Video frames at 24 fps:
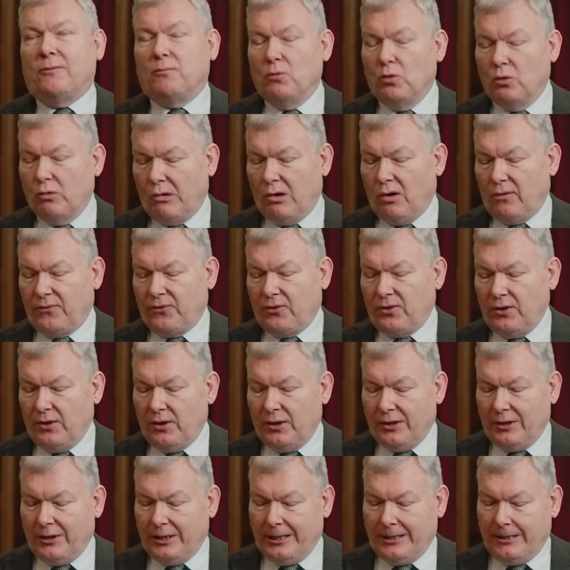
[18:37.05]
more often
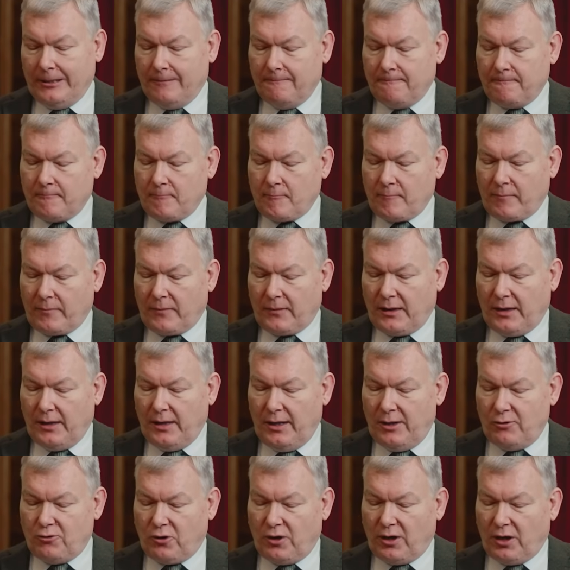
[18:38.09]
that the
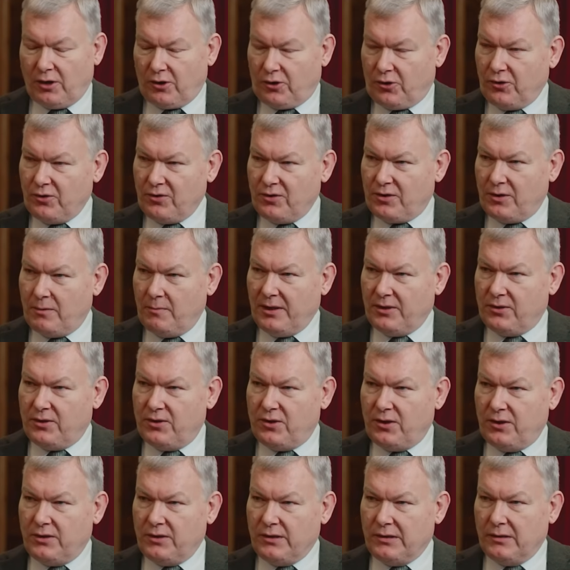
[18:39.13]
introductions to
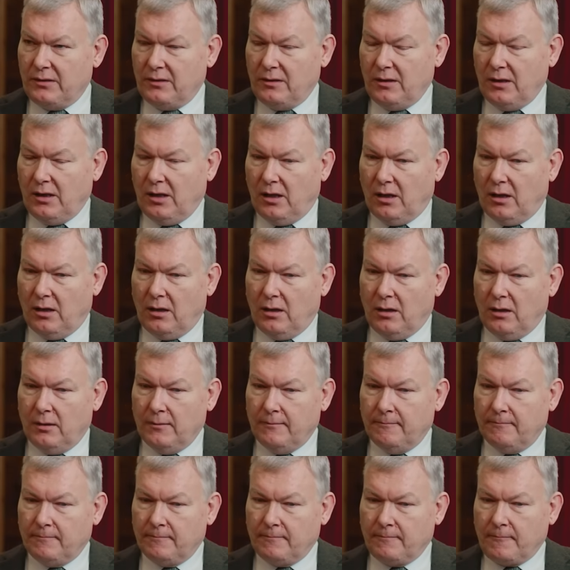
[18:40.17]
messages are
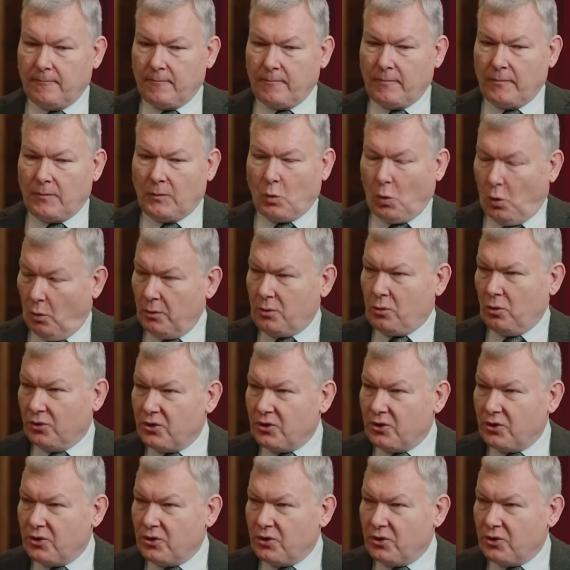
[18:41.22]
what we call